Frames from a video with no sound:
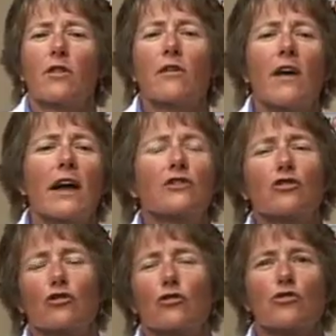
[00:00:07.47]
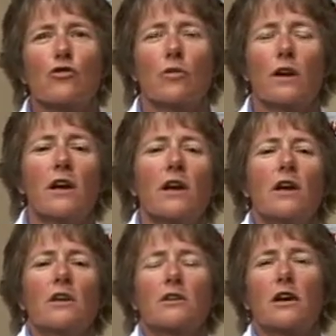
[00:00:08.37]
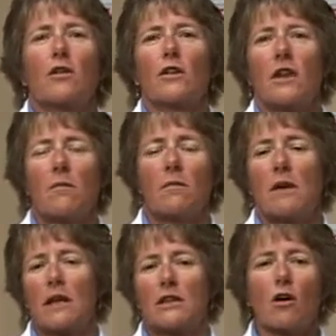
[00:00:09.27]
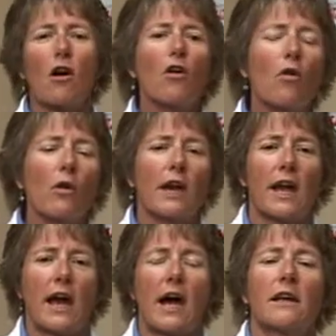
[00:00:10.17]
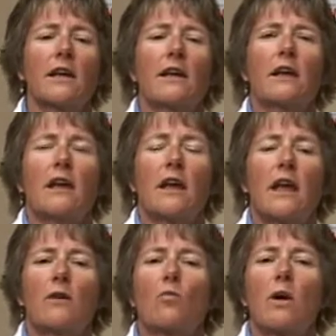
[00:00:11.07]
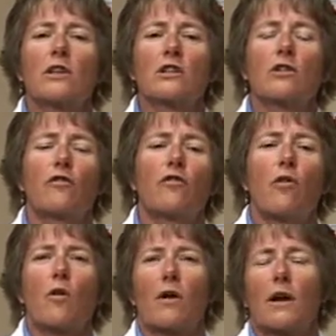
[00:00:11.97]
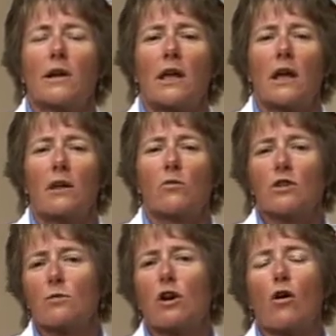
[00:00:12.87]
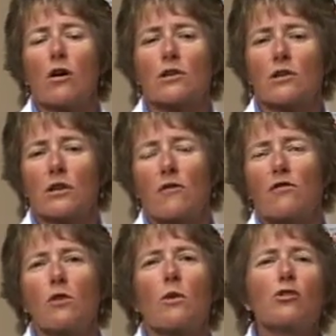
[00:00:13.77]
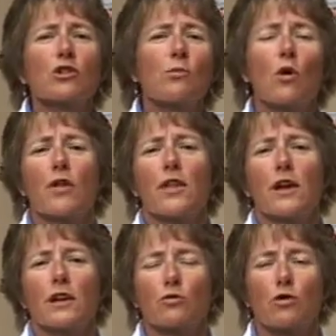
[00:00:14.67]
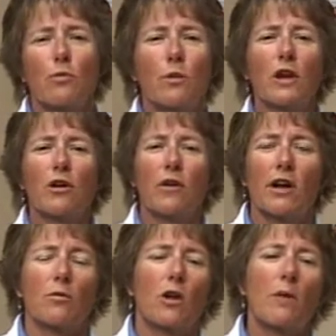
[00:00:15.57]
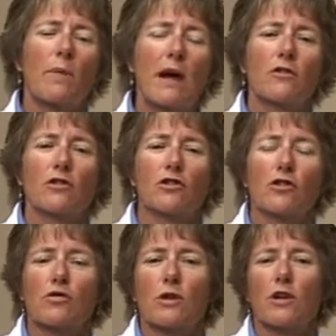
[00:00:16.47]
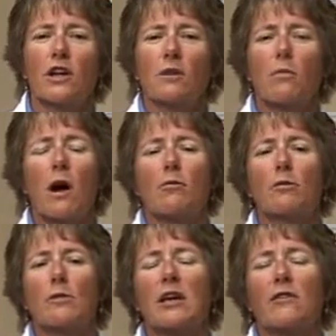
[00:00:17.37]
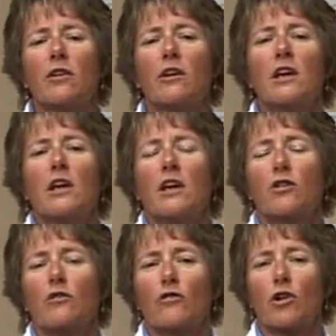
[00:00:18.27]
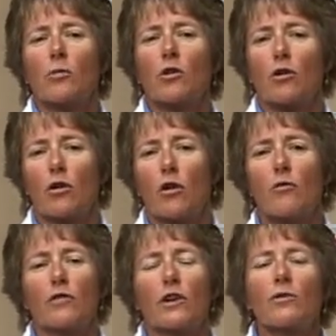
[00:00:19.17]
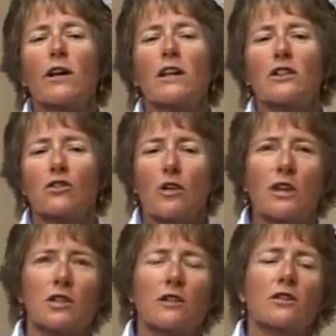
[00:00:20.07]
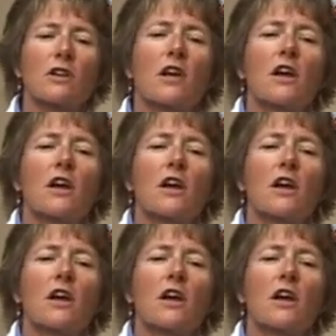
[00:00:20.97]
they've had surgery done on them, a dog or a cat, and what to look for and what to be cautious of. The most important thing is when you pick your animal up after the surgery, you're going to probably be given either verbal or hopefully written instructions,